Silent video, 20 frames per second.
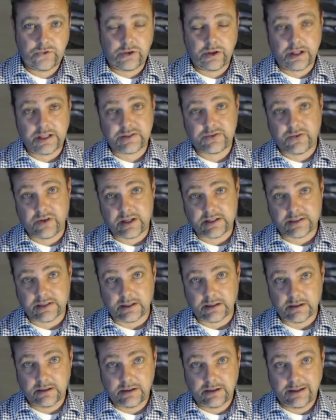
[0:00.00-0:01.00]
So let's face
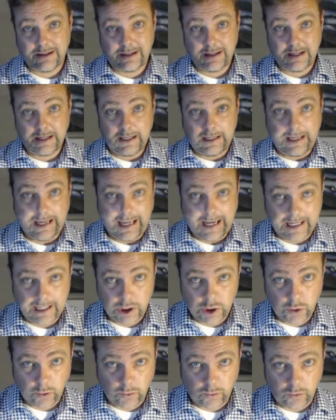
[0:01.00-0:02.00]
it,
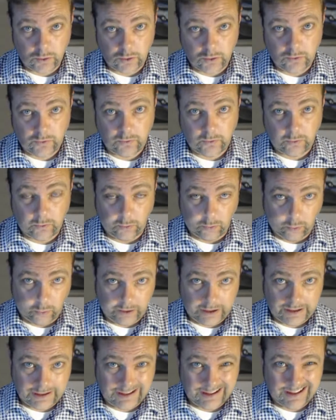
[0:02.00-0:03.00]
getting your roof
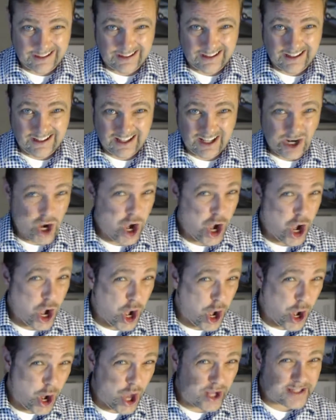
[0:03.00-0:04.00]
redone,
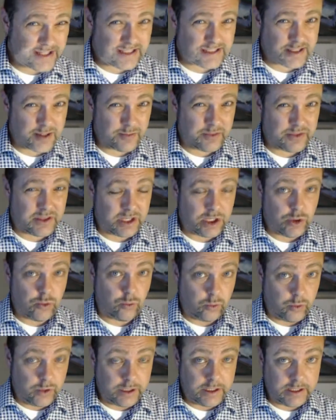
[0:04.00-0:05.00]
not something
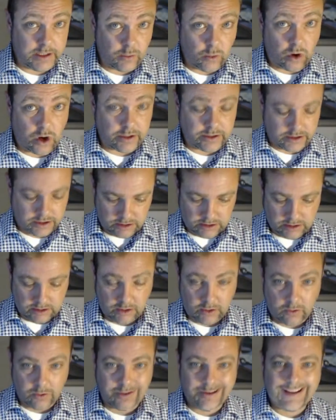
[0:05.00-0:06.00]
you really want to
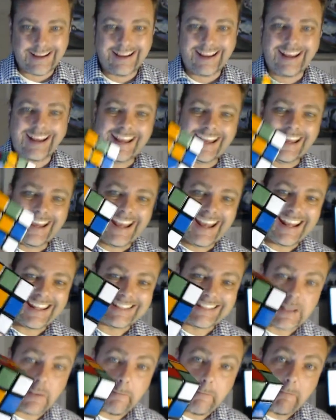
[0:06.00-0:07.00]
do.
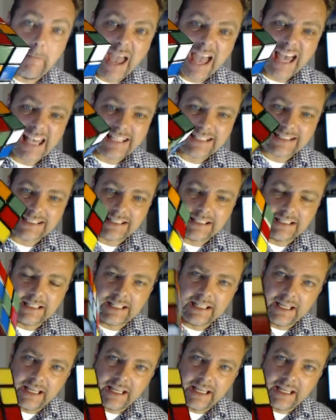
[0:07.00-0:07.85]
It's a mess.